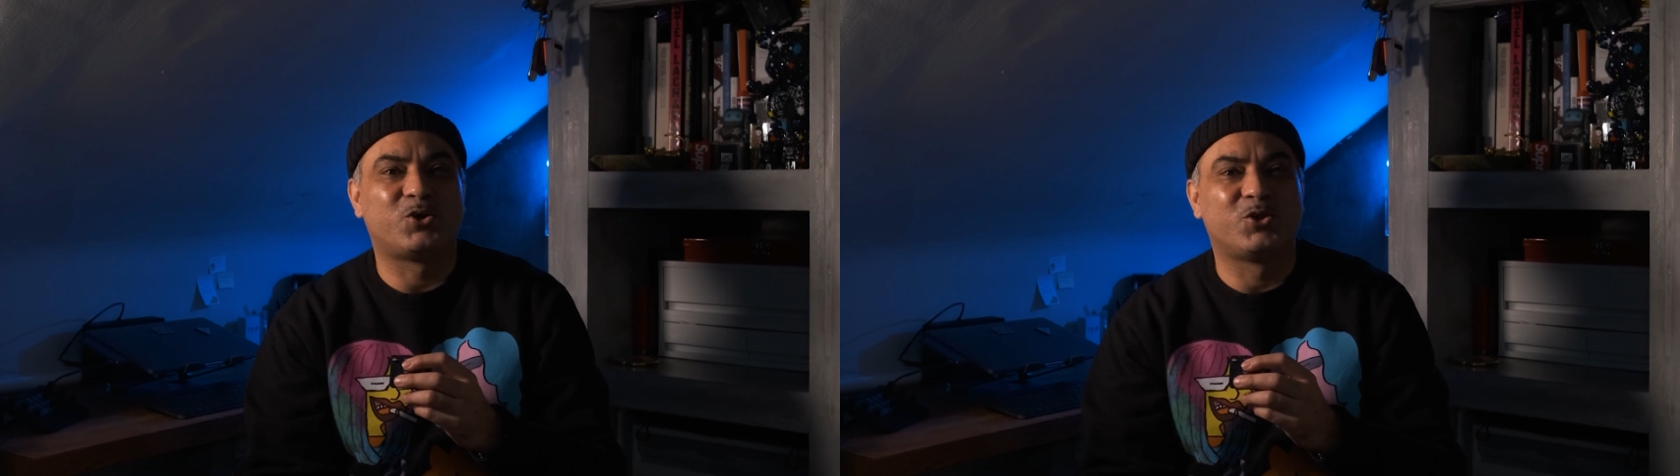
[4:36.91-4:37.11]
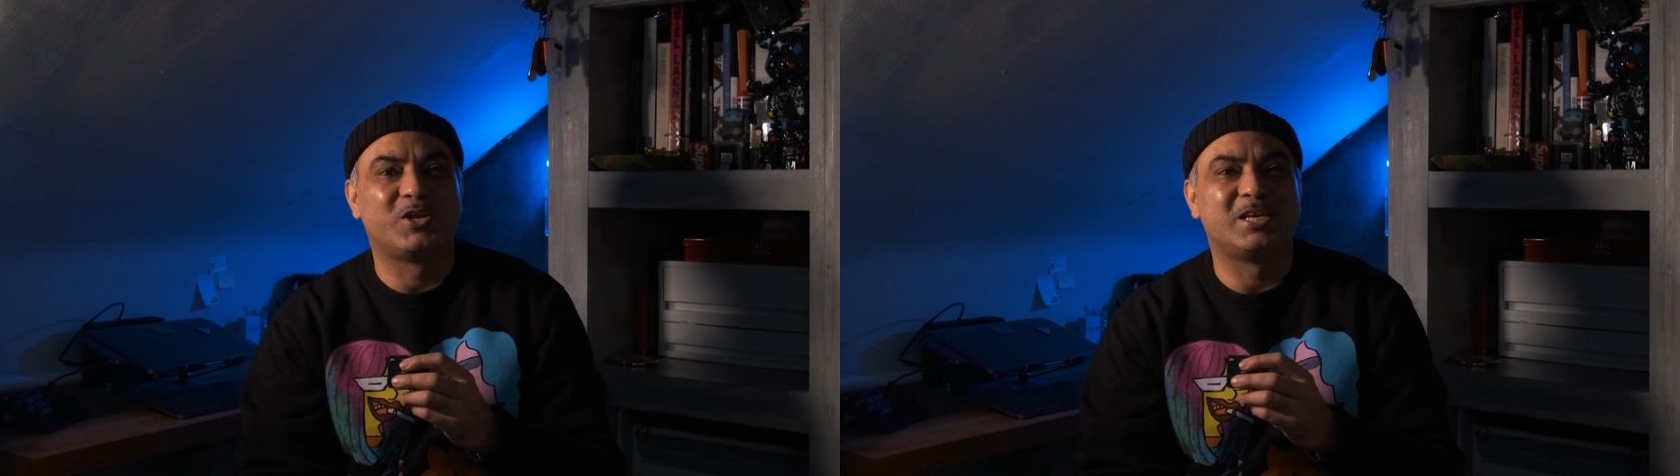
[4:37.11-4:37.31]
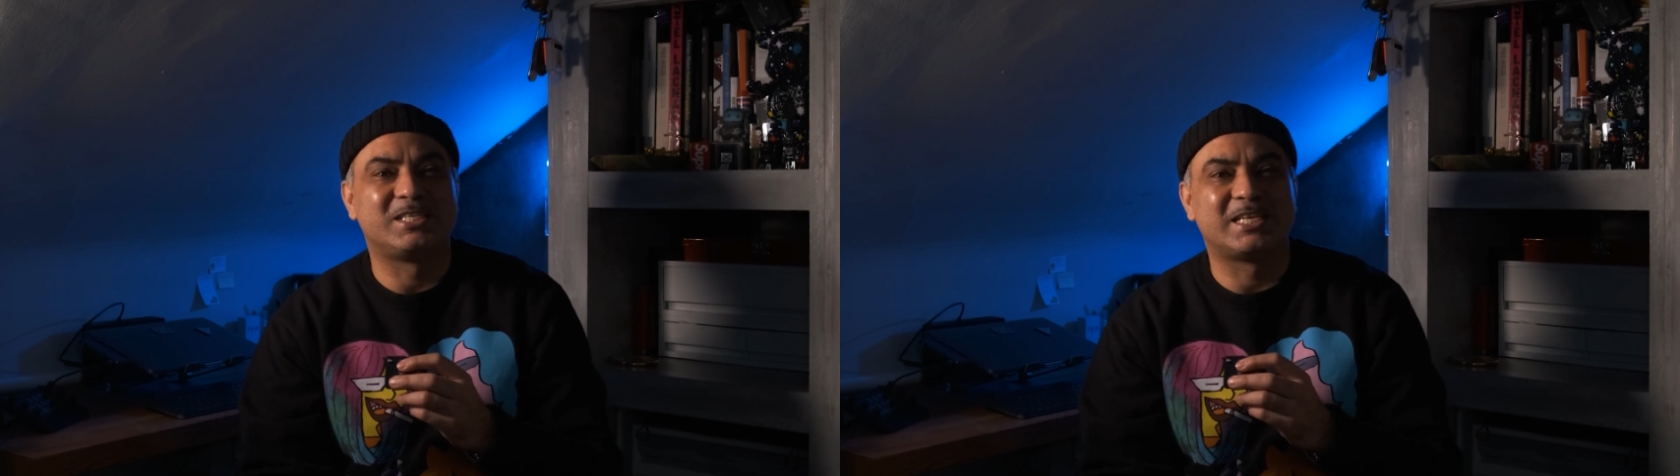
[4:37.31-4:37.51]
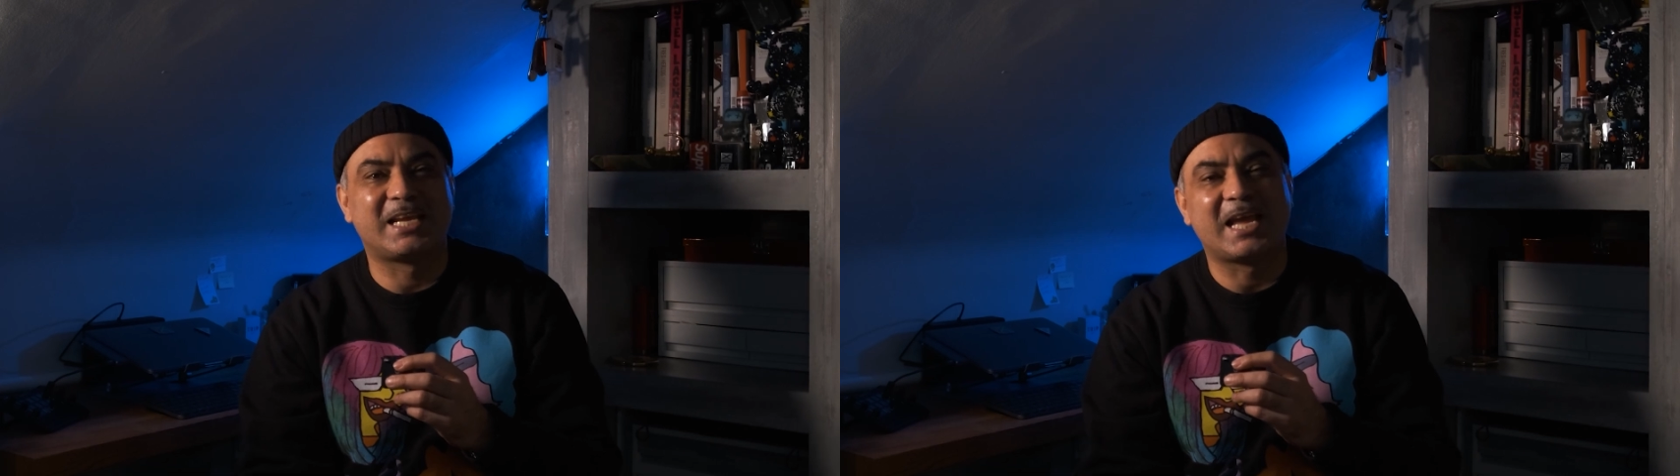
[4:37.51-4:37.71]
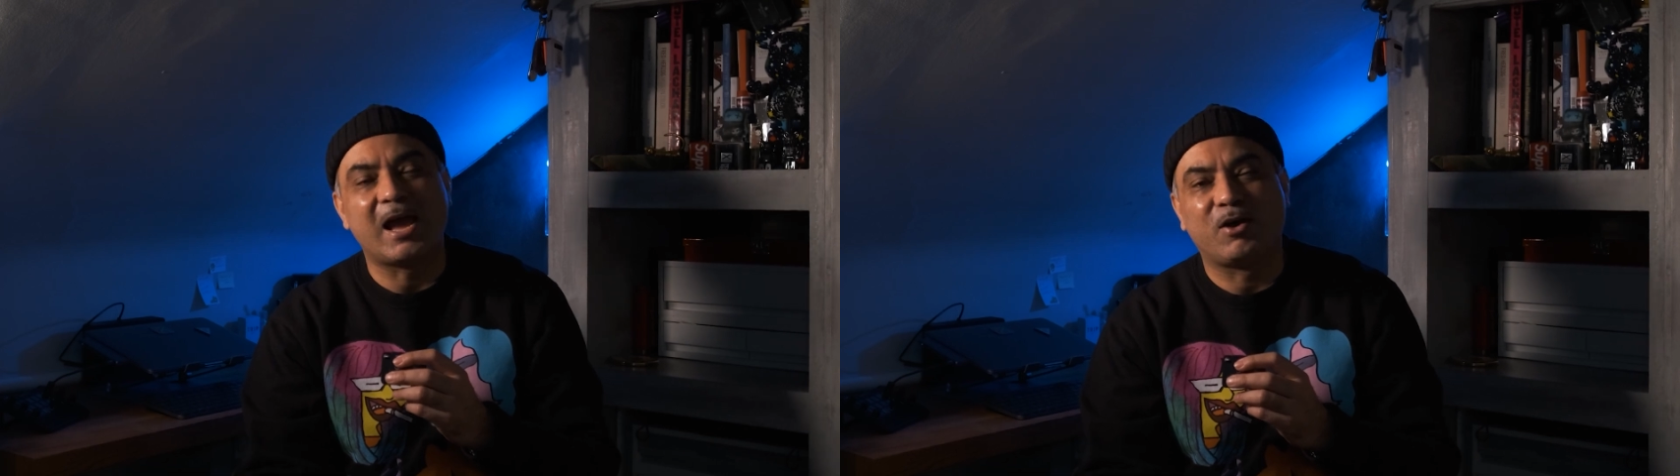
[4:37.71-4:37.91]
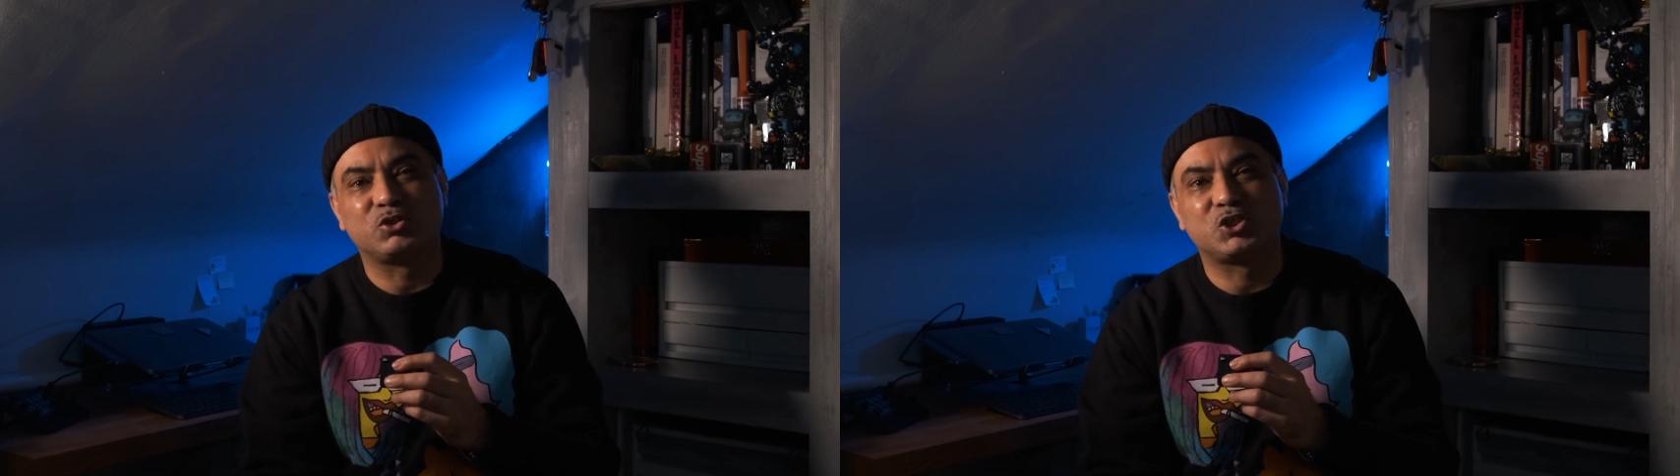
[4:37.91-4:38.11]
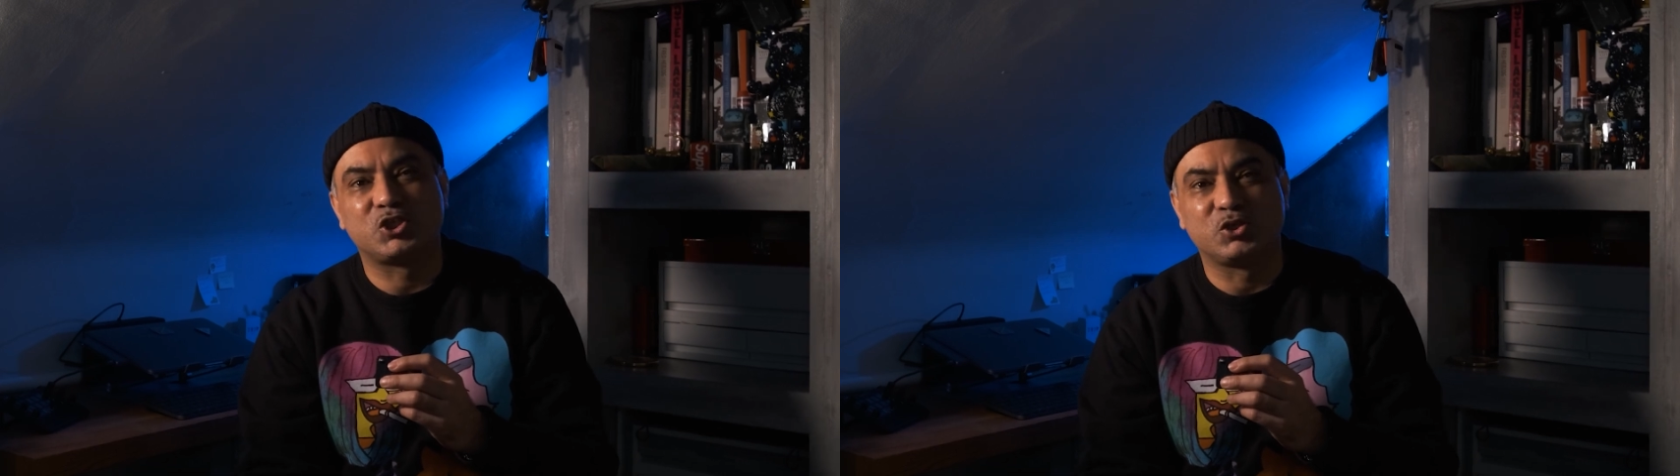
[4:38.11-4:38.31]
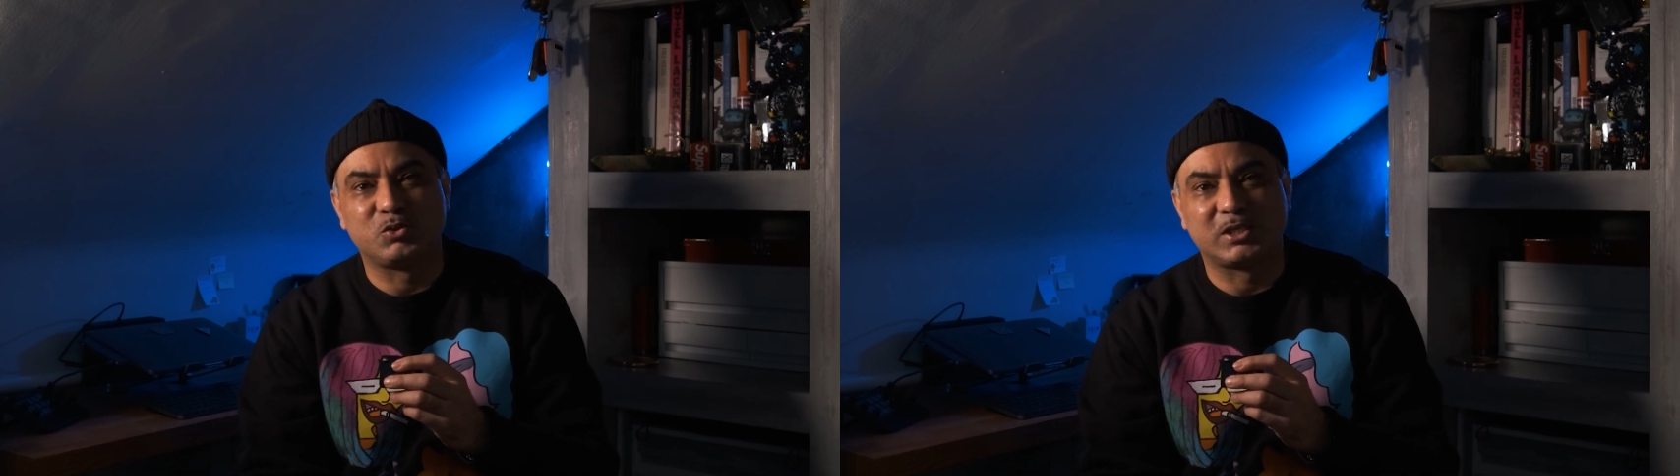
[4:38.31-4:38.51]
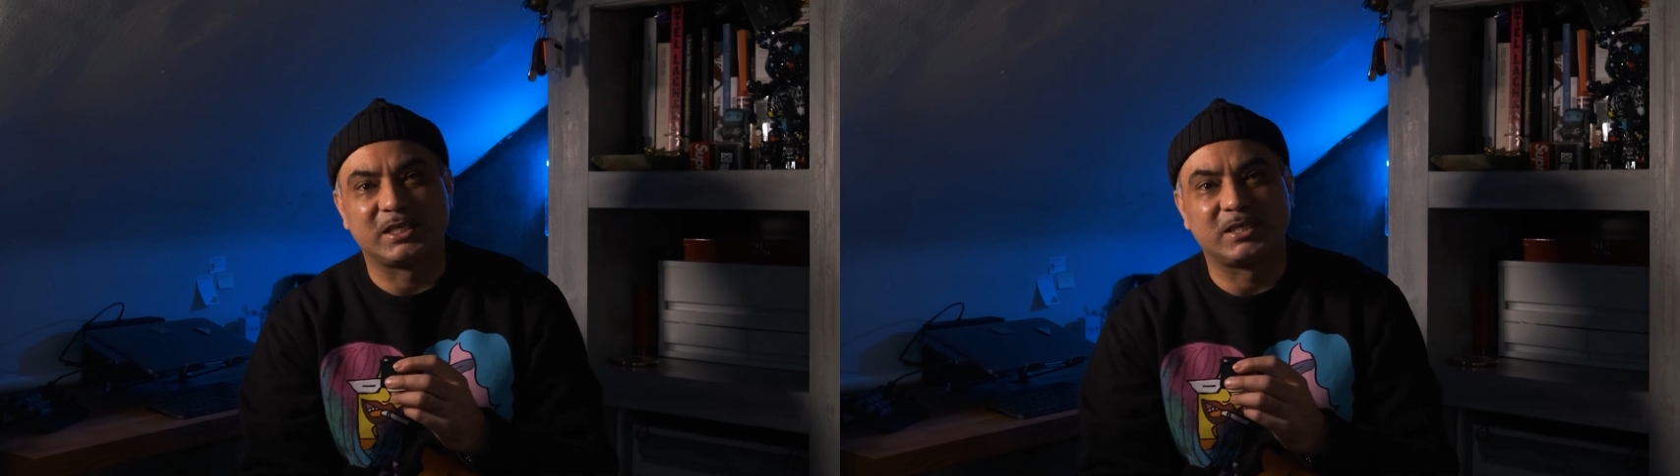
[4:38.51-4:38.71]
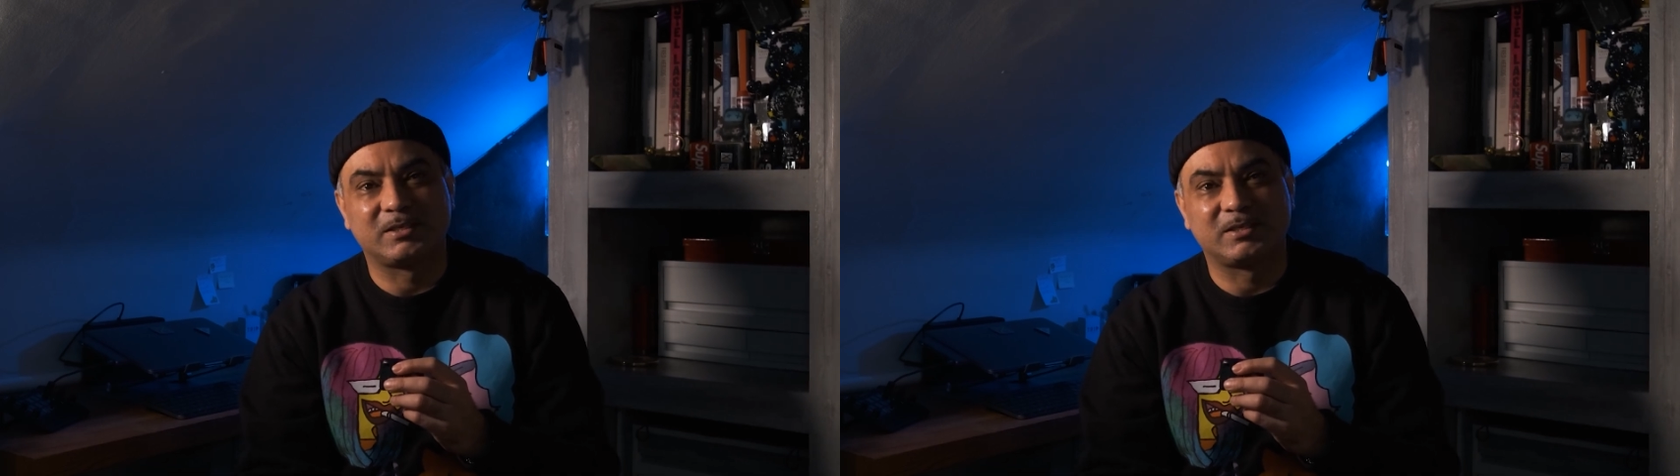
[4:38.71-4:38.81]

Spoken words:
on a day out shooting.